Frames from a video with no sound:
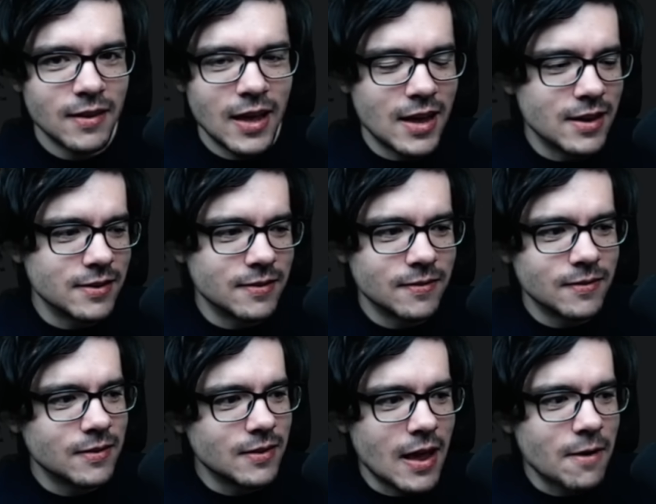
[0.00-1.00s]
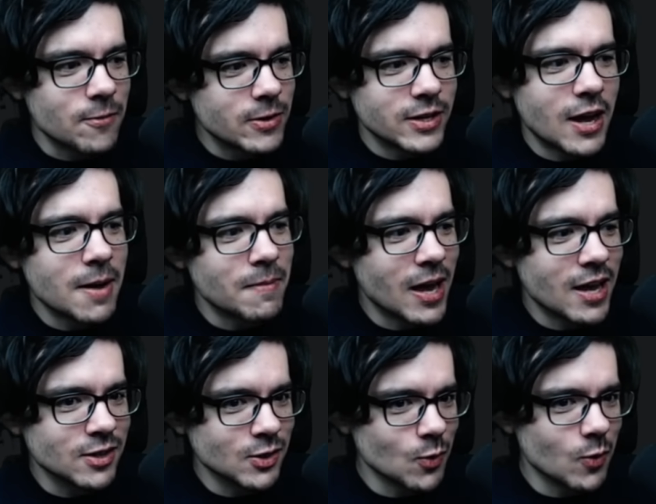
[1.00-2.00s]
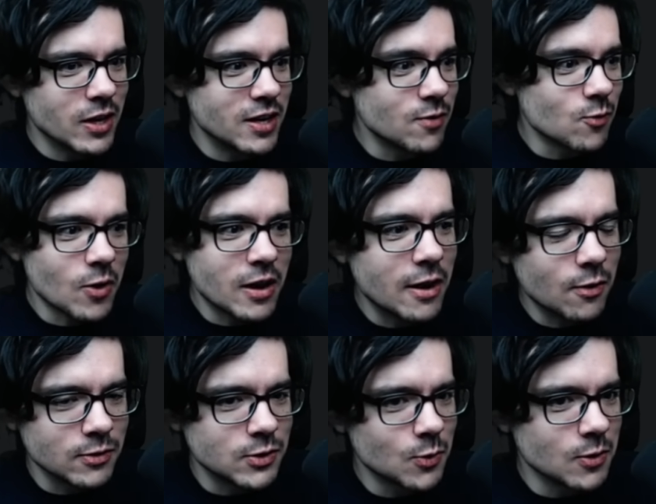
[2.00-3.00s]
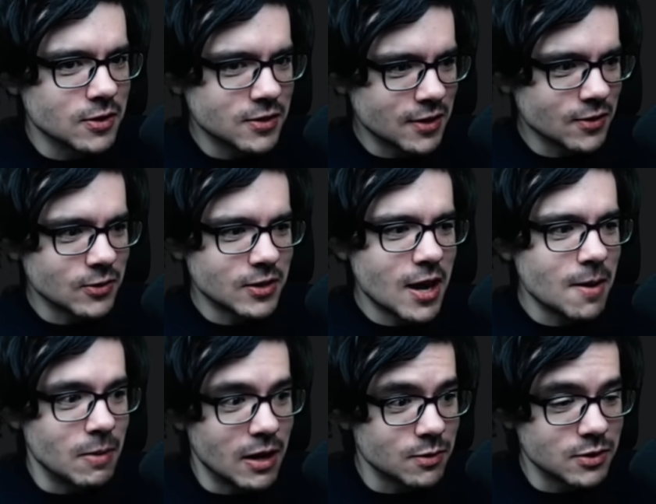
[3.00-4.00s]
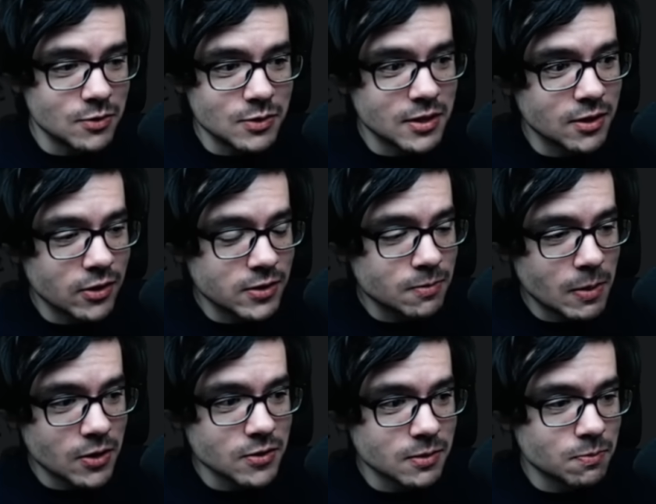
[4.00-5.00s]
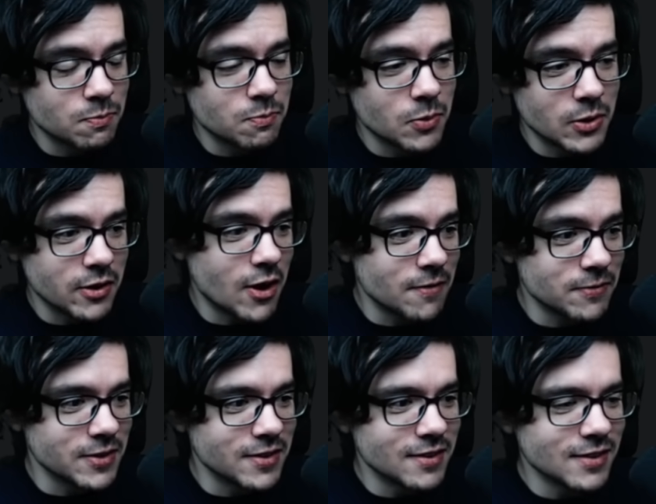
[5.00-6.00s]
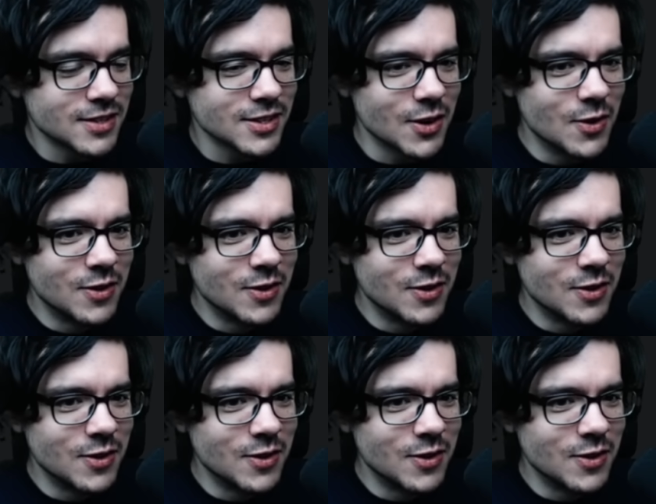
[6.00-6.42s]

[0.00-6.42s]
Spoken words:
and every time I had soul. I didn't run out of soul a single time, and I was using spells pretty often. So